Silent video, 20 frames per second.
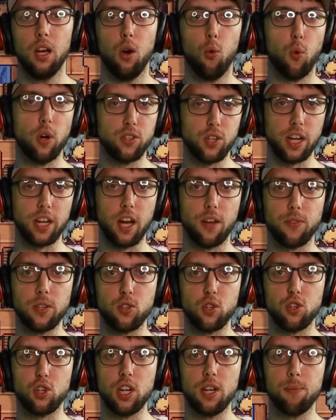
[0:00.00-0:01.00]
Once I got
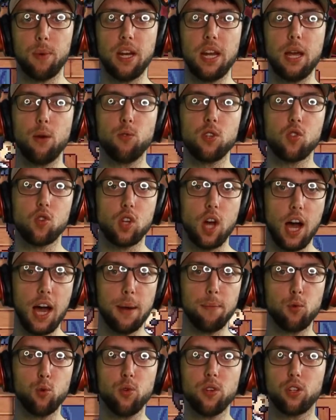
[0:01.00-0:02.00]
this achievement, it was
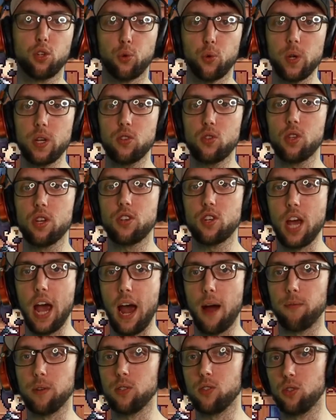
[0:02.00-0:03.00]
time to increase the
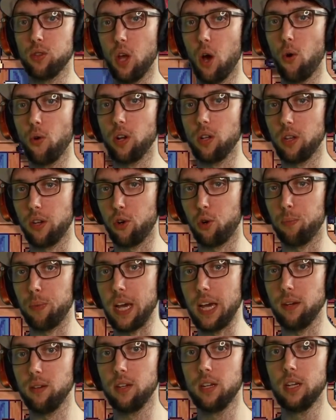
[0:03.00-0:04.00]
tavern's load a little bit.